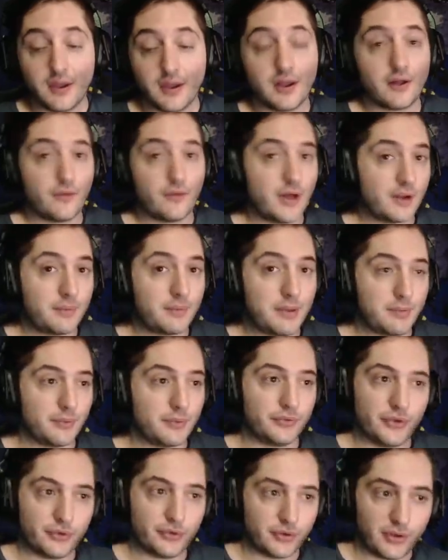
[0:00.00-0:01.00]
a lot of people
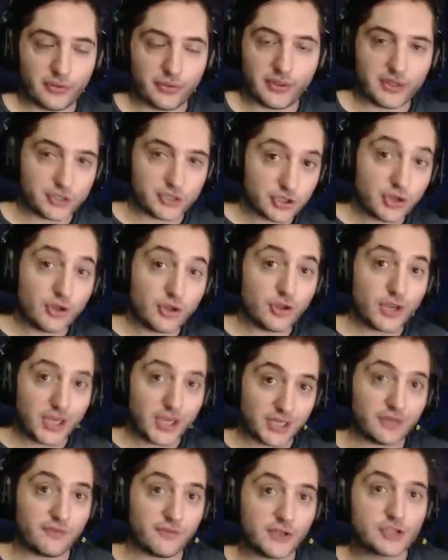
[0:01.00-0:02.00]
don't know that
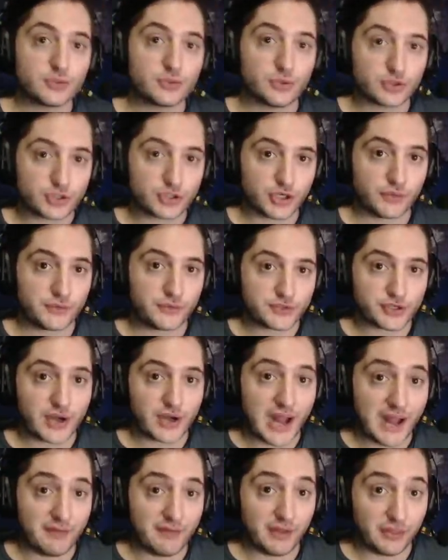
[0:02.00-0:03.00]
individual servers are
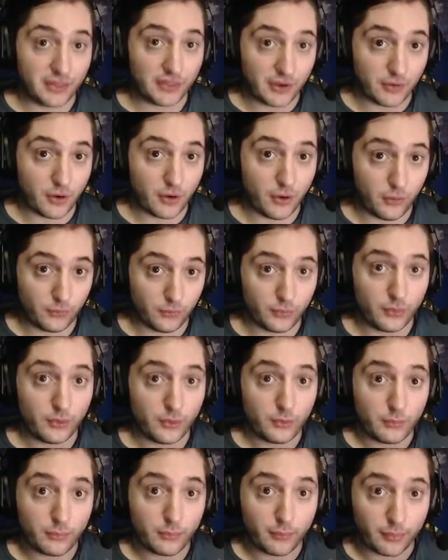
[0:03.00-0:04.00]
having their own
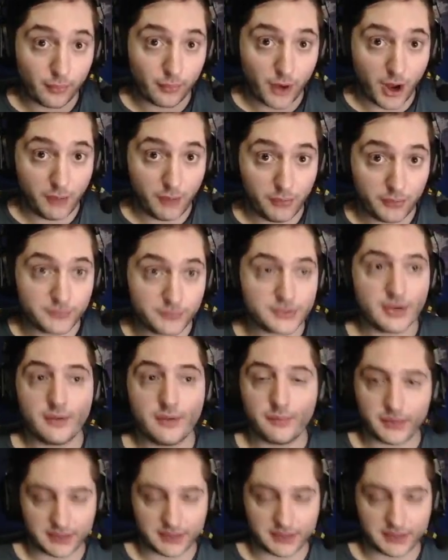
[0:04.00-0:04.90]
problems, but